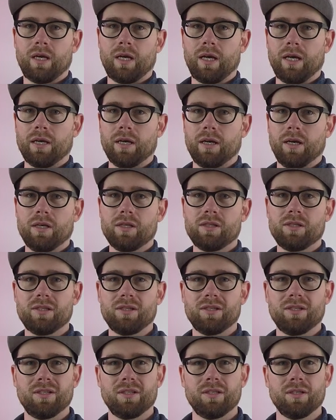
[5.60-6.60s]
Hi guys,
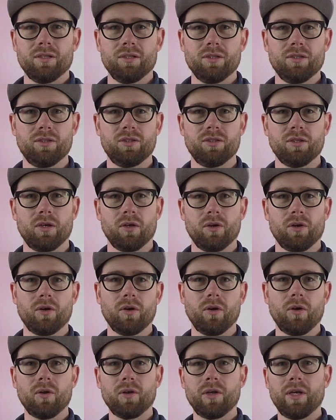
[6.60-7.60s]

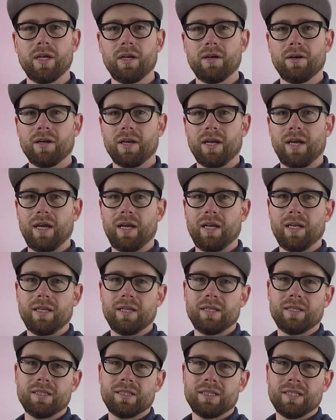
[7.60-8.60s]
Jeankool here
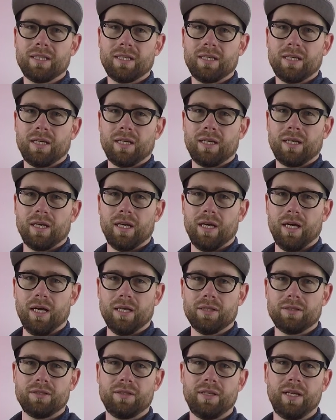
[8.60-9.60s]
again.
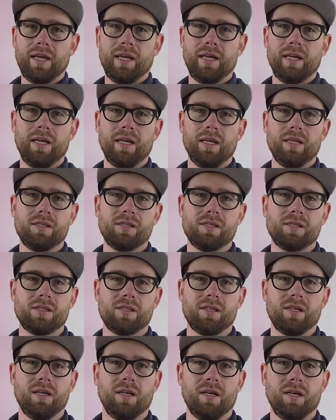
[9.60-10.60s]
Today it's
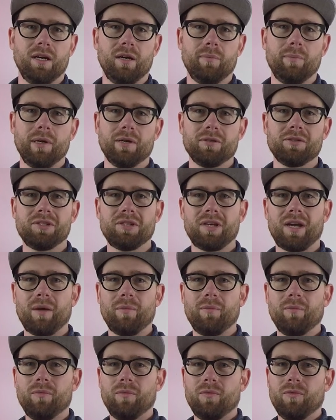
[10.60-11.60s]
about
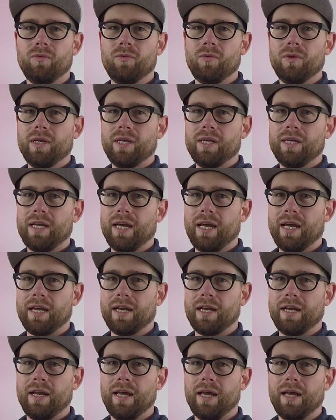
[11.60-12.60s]
time we had
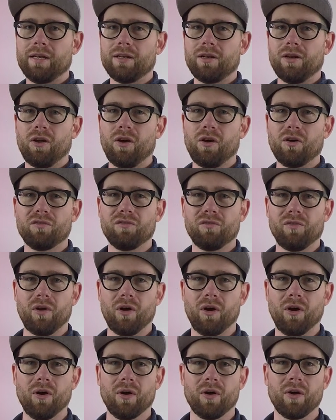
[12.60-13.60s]
an analog
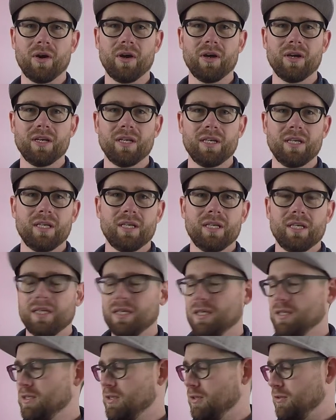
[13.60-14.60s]
vlog.
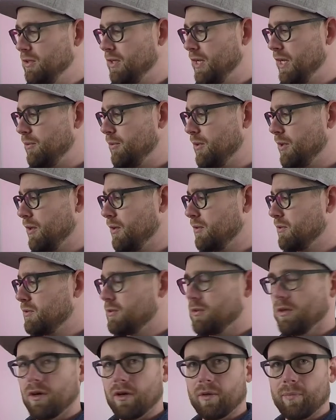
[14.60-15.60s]
So today we're going to
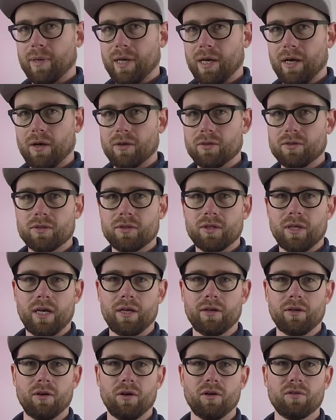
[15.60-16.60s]
talk about
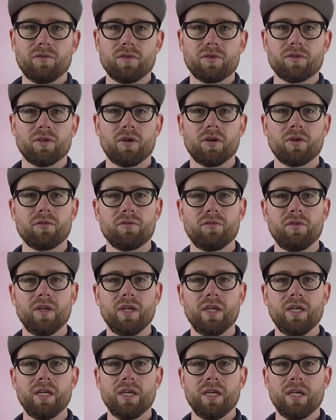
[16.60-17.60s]
analog
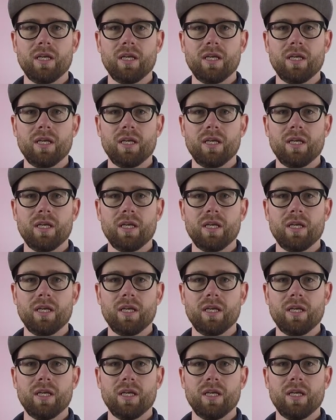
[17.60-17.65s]
photography.